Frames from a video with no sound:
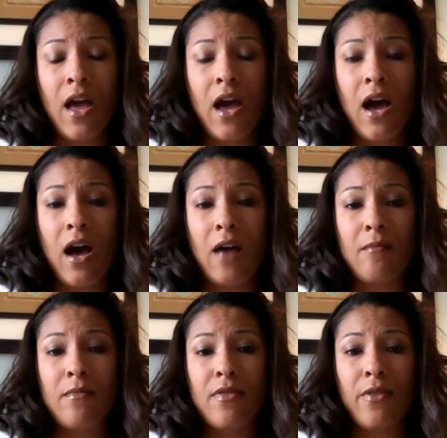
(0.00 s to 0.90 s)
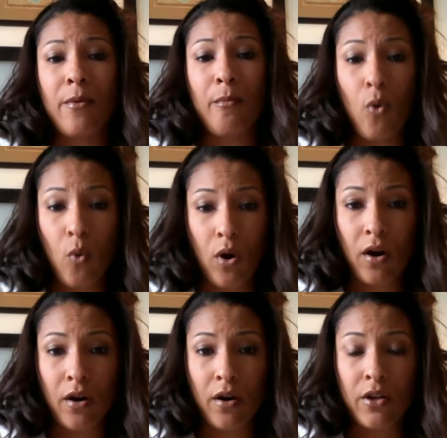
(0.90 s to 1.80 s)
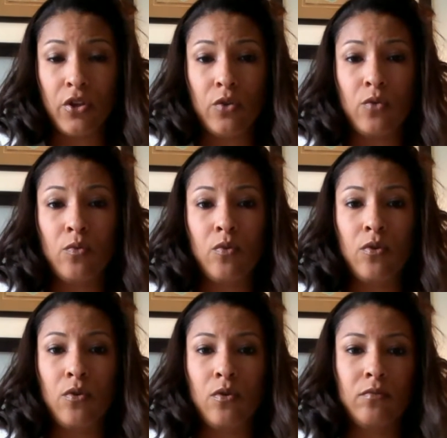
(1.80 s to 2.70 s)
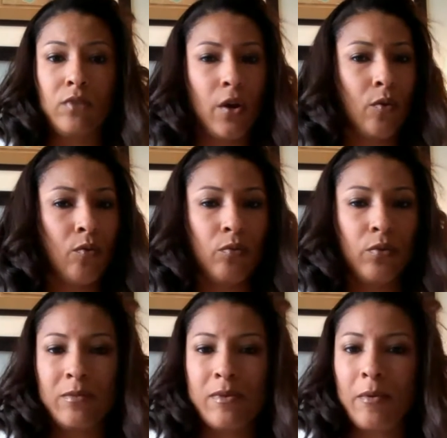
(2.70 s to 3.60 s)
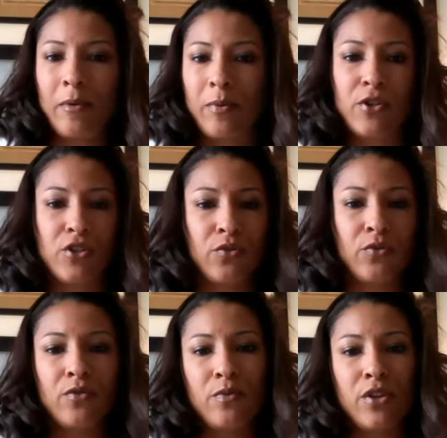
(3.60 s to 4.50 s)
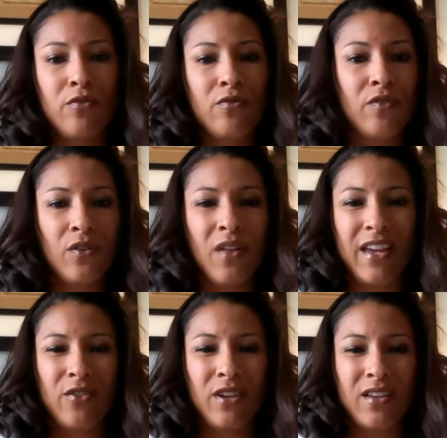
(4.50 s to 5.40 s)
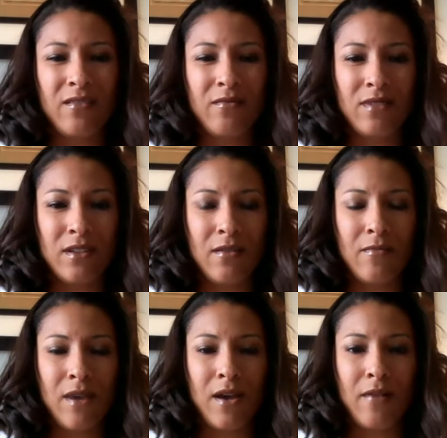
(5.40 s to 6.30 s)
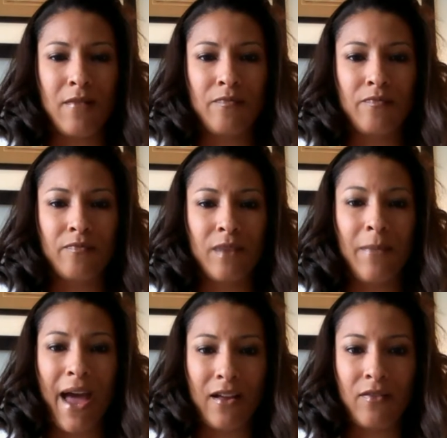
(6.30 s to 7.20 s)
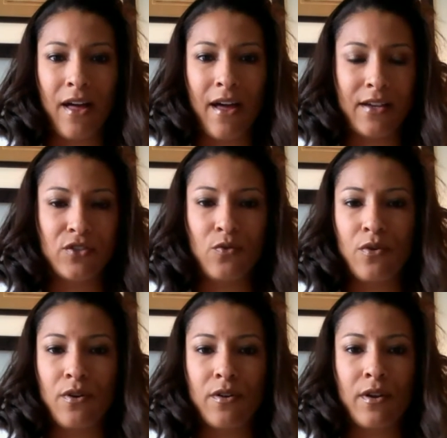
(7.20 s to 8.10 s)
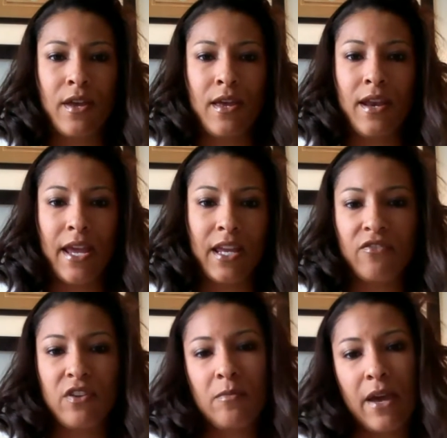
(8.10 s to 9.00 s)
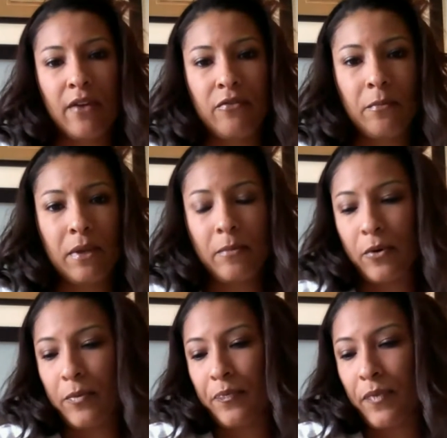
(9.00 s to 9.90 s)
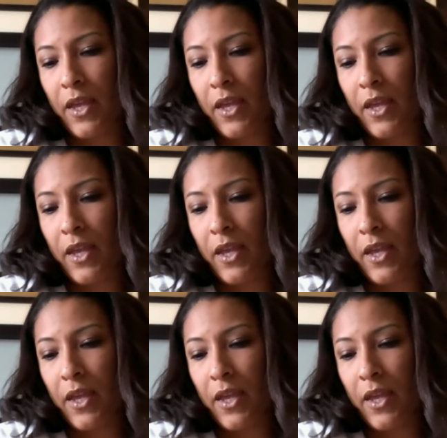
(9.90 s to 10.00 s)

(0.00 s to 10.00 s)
the more you will, really be able to push through when you feel like you're getting some backlash or negative feedback from people.